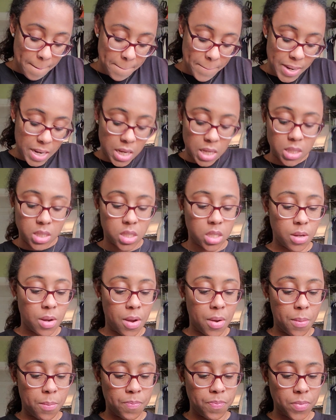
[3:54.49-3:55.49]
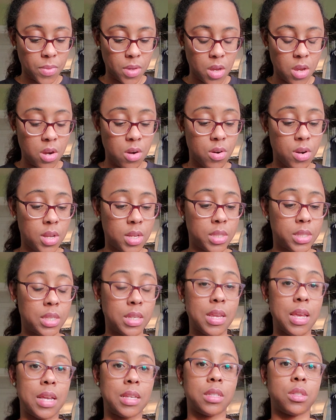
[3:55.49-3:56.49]
but here it is.
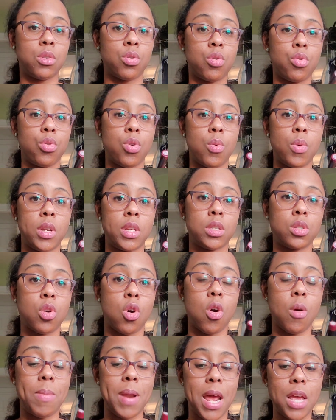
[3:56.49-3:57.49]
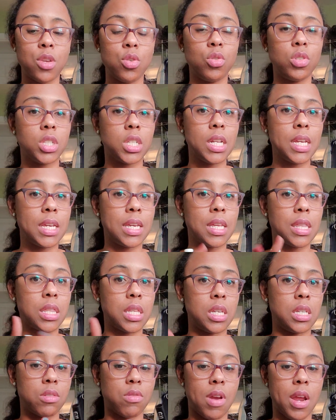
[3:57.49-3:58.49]
Yeah, I still don't know what it's called, but I usually get
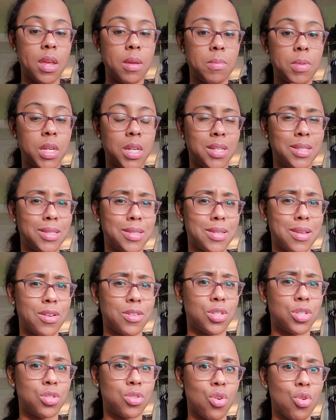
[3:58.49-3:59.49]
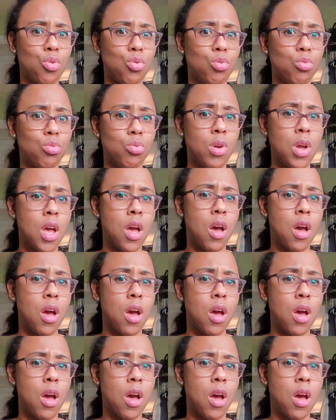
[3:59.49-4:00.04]
these, right? Because they're so